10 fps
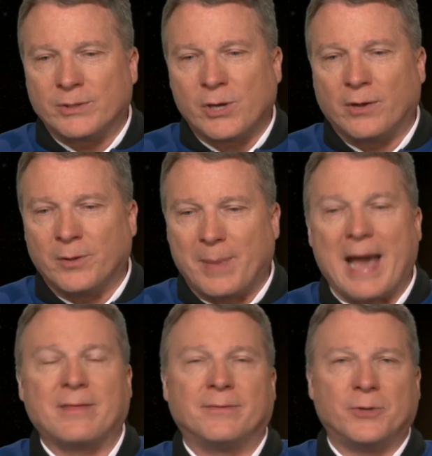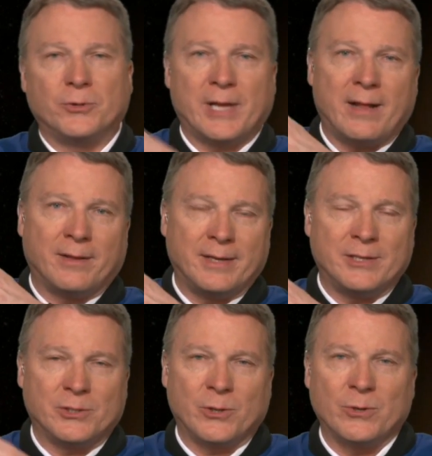what's called the path of totality
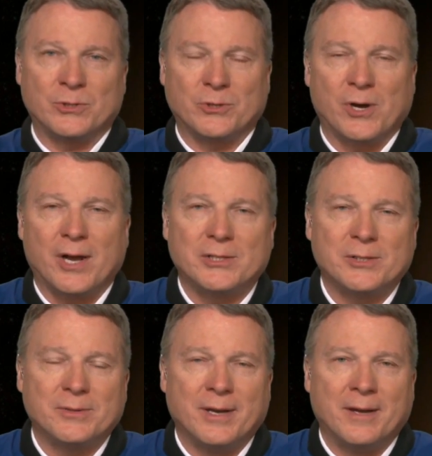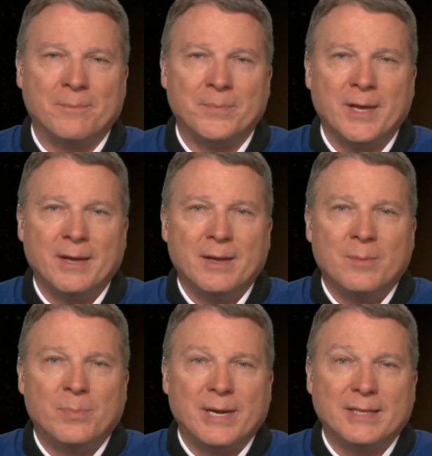as it goes across. Um,
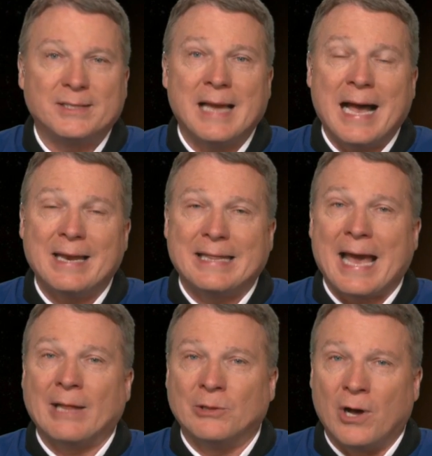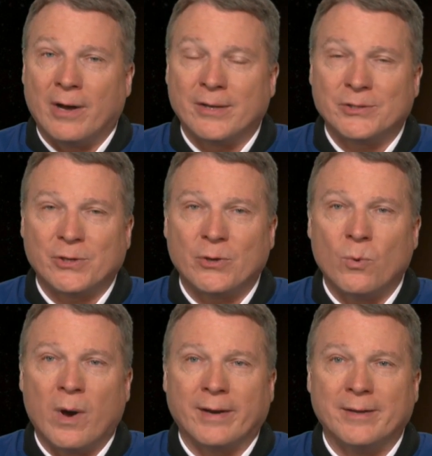but it's not that long, so you
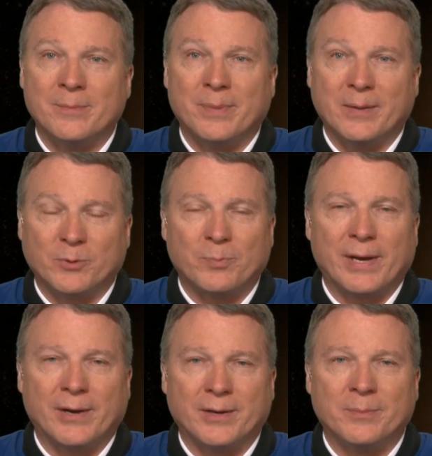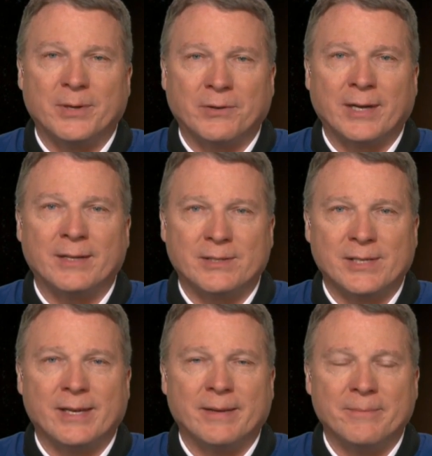want to be prepared and be ready to
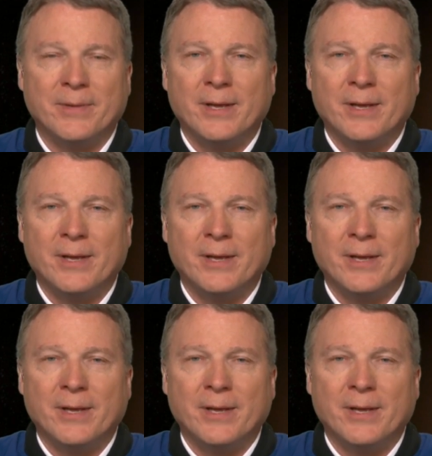see it.